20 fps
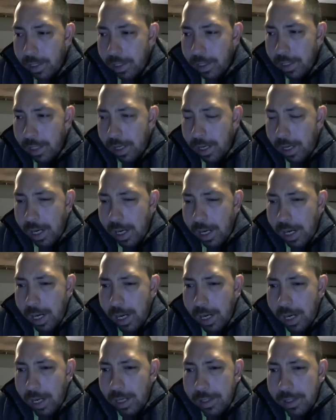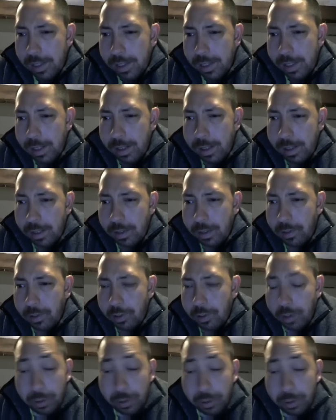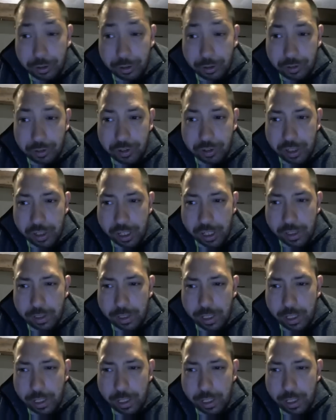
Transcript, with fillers: Uh, soldiers can leave.